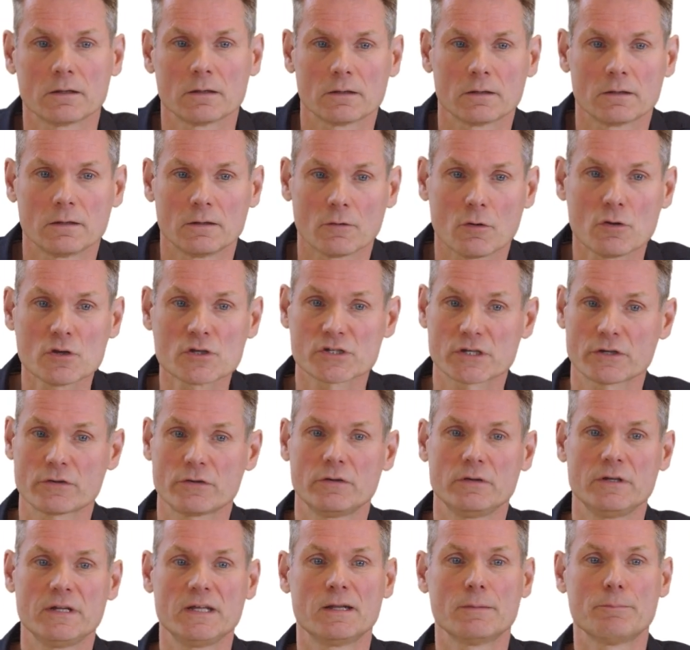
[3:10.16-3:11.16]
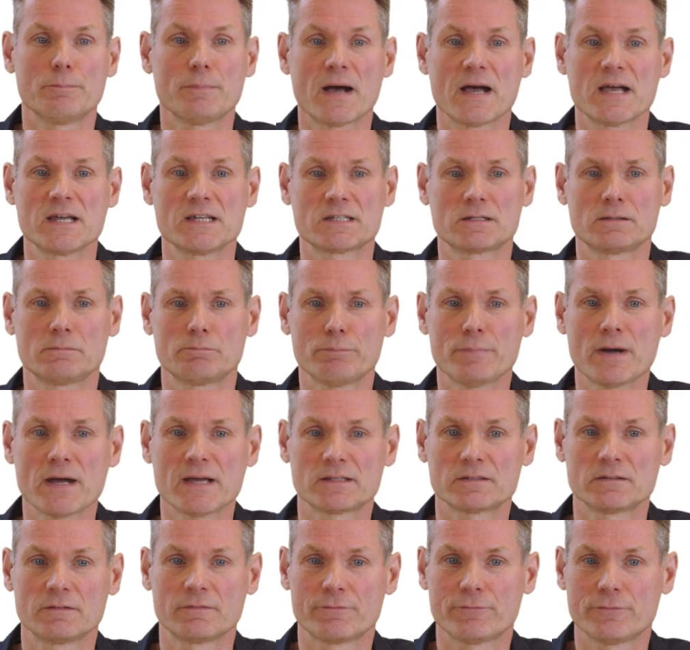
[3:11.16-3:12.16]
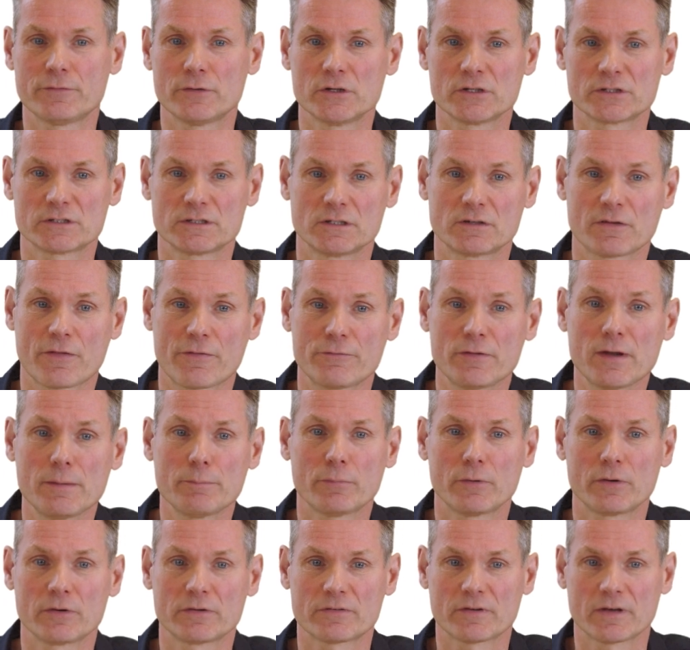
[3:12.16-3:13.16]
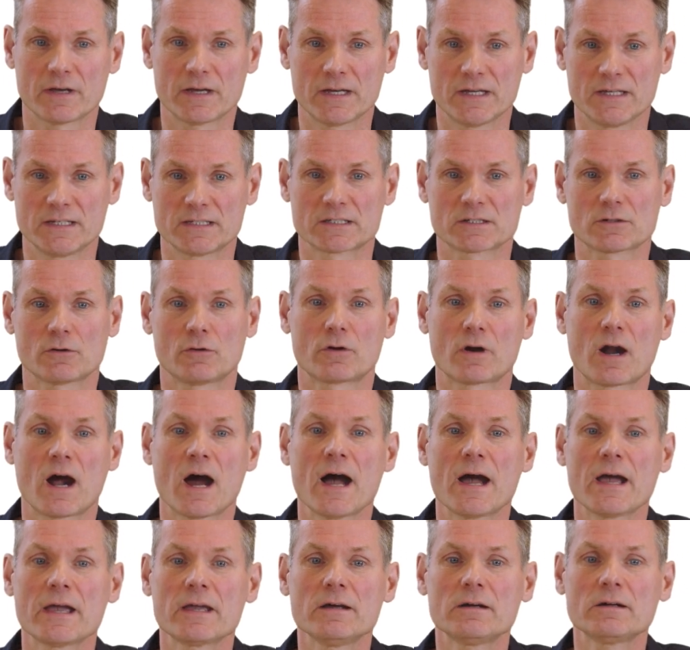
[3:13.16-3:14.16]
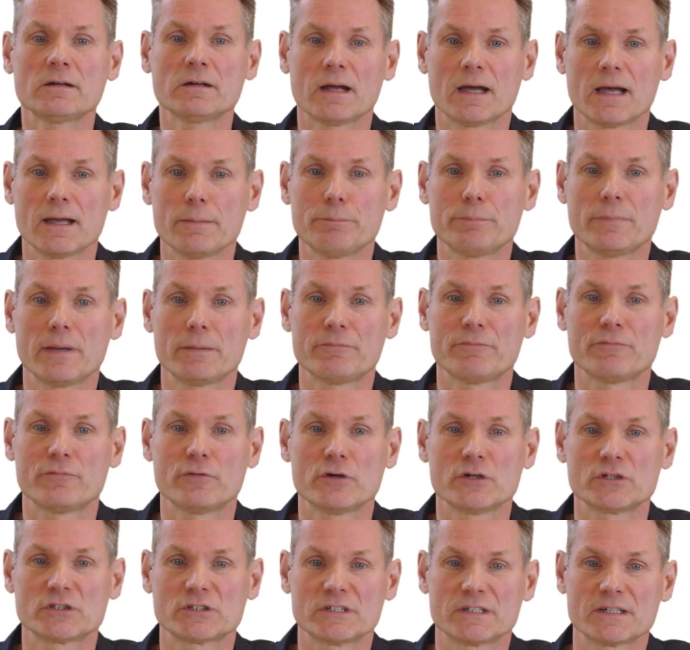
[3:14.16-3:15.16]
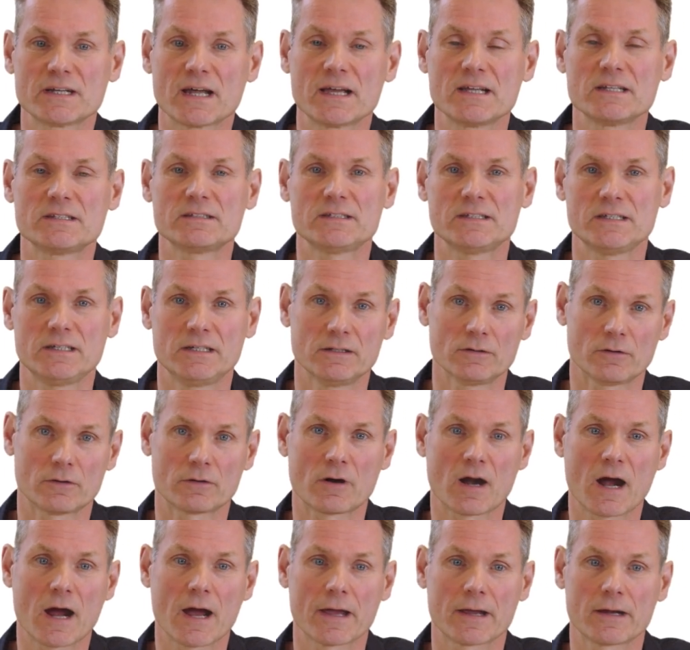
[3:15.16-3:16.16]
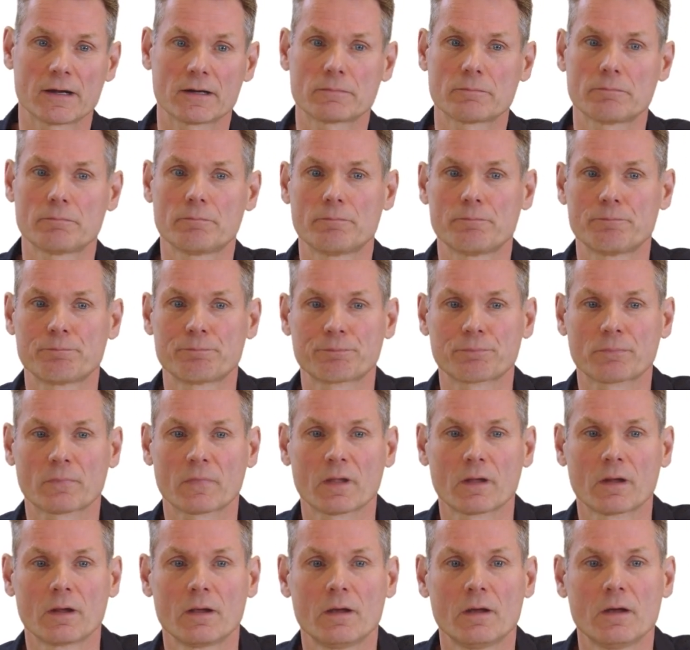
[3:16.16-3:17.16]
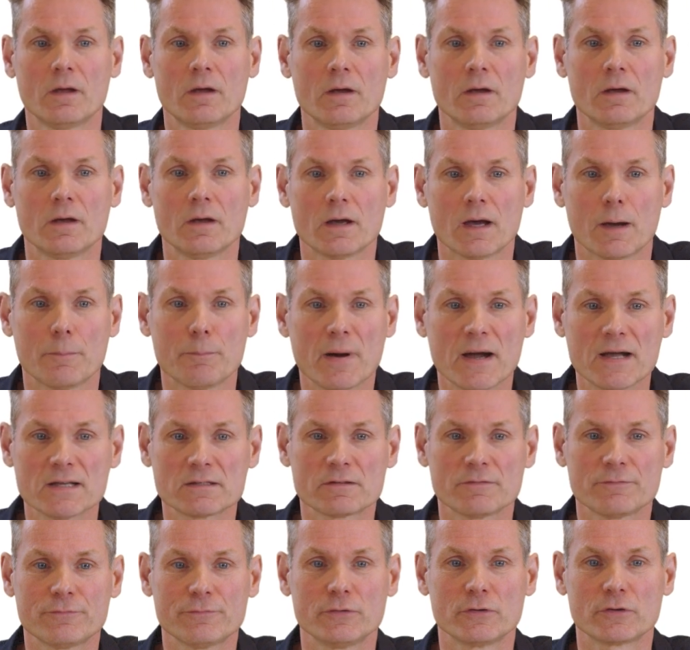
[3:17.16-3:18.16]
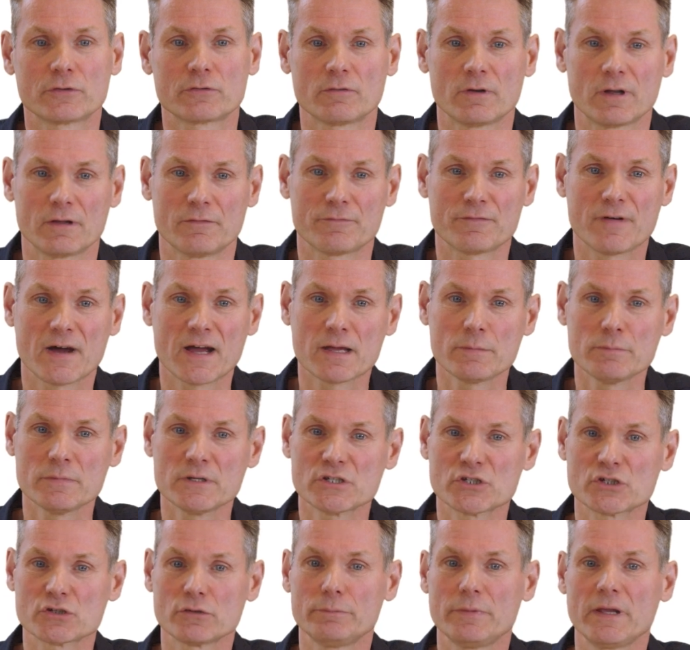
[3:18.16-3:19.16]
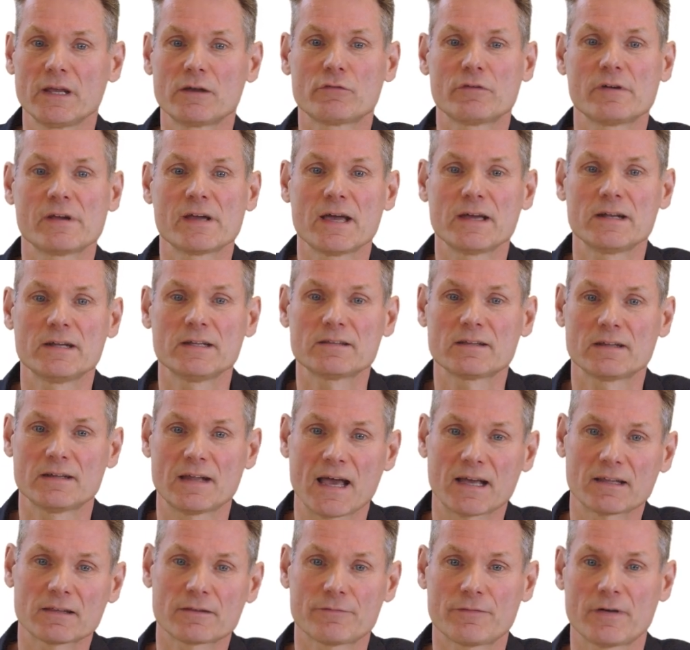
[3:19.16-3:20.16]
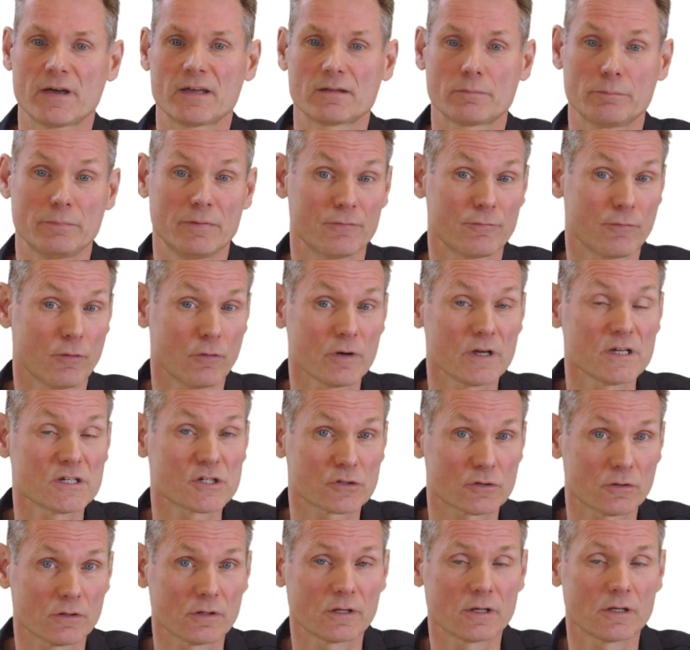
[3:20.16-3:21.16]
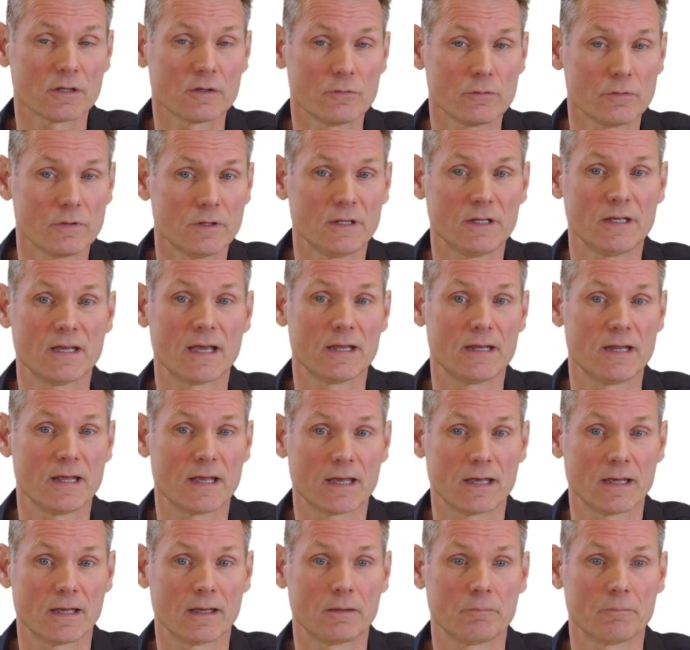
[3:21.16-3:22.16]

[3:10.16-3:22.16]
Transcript: Also, you need a Python version 3.8 or higher and pip version 19 or higher. A Python virtual environment should be created and activated before installing QNE-ADK.